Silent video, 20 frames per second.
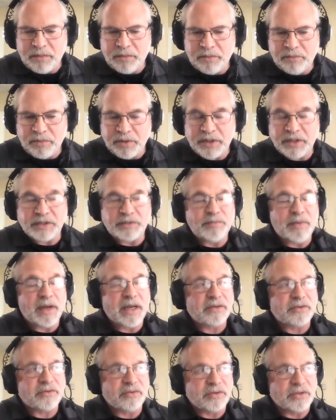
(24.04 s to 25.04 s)
with his
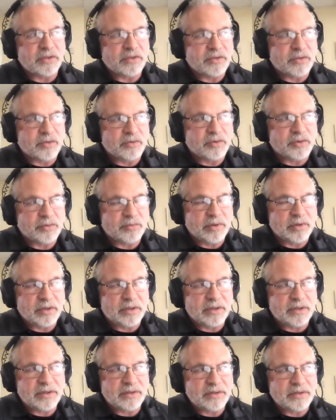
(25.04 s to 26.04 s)
master's in social work.
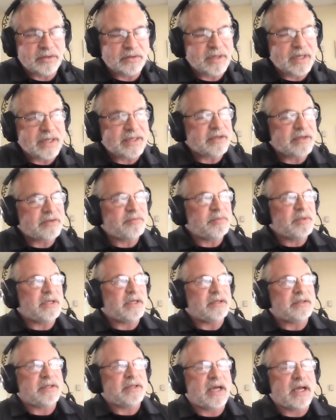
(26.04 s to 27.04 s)
And so that gives me
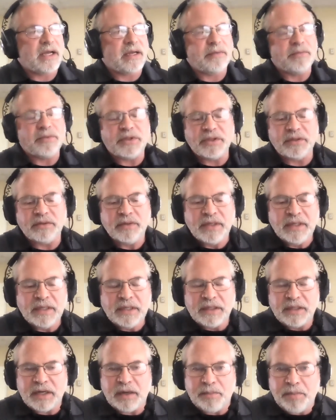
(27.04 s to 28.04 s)
a time to
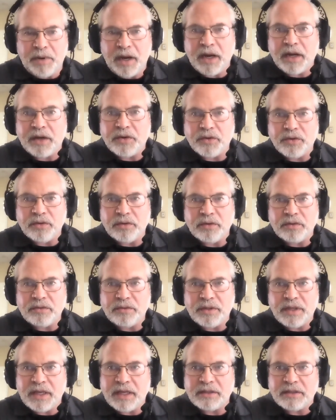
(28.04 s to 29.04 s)
kind of ponder
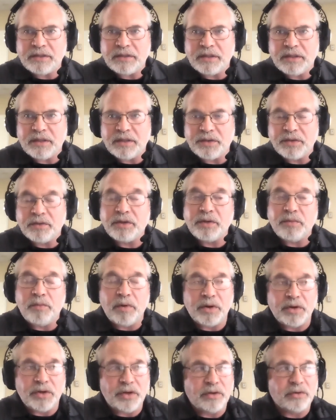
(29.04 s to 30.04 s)
that
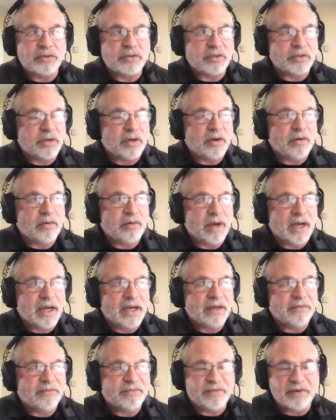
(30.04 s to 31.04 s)
31 years ago, I
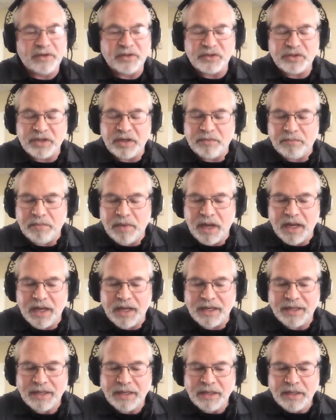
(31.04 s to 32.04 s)
had finished up
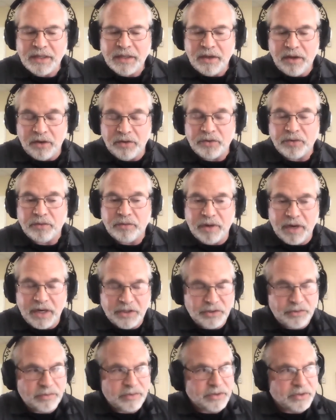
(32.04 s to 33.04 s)
my
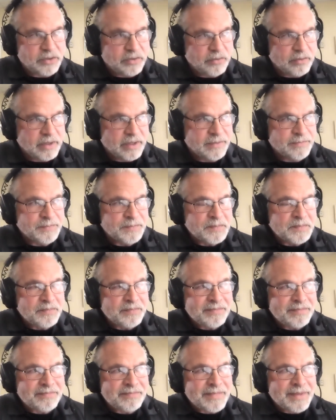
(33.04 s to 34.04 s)
undergraduate degree.
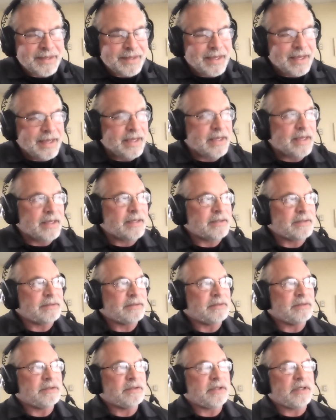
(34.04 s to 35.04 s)

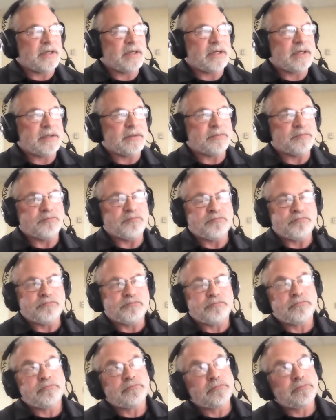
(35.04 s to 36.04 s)
And
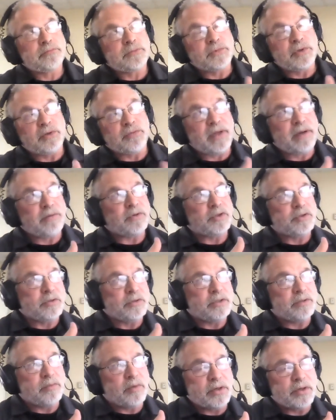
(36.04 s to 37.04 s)
so if that was
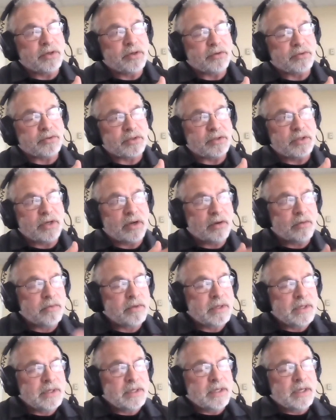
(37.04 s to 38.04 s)
31 years ago,
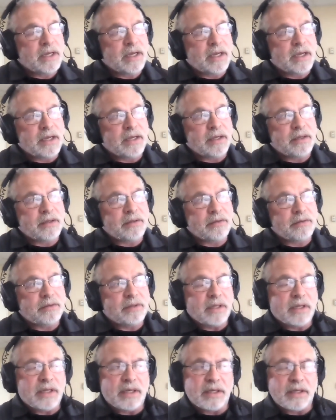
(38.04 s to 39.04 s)

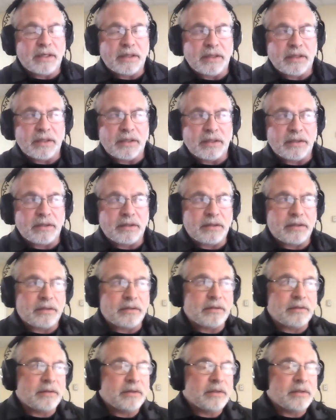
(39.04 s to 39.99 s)
then